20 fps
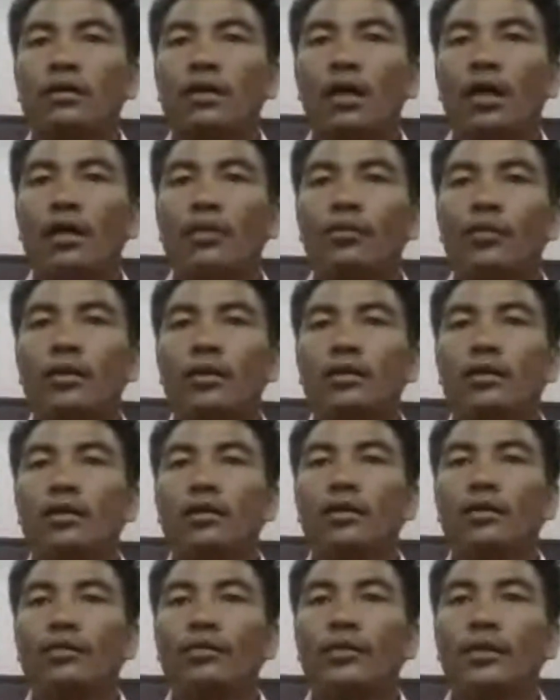
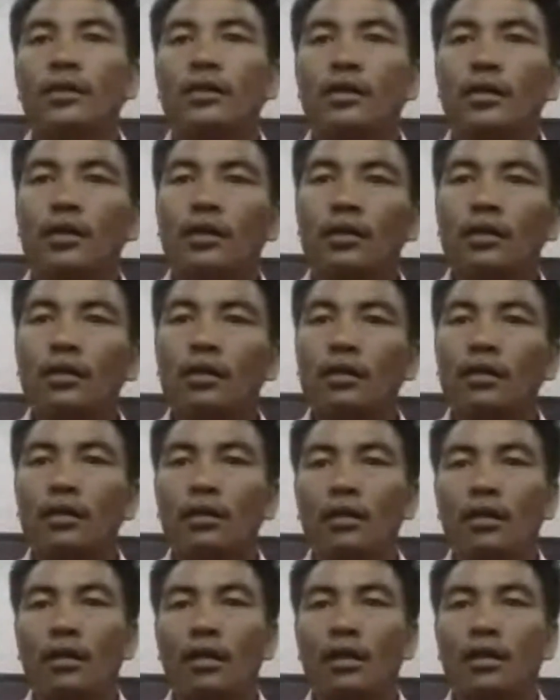send button
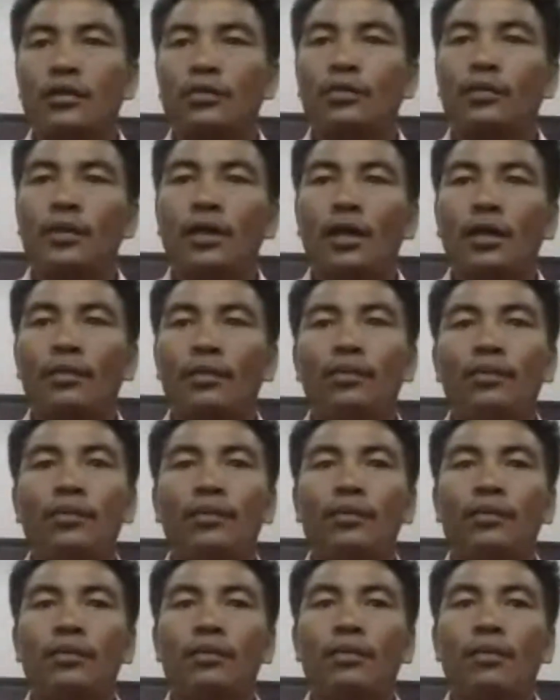meeting
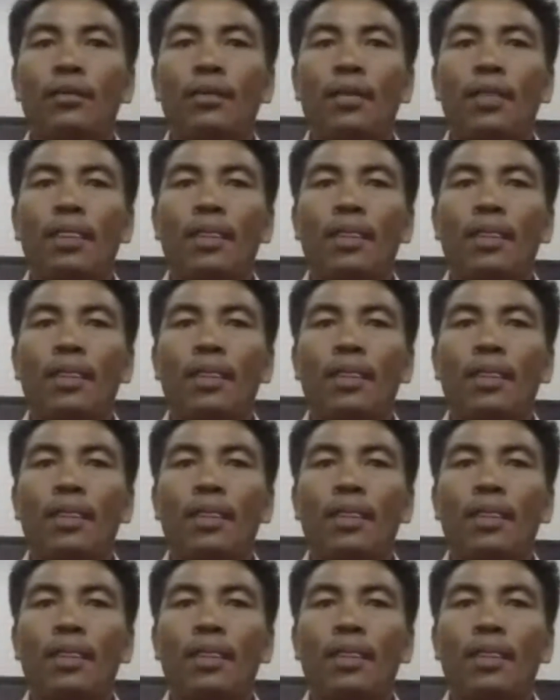SBM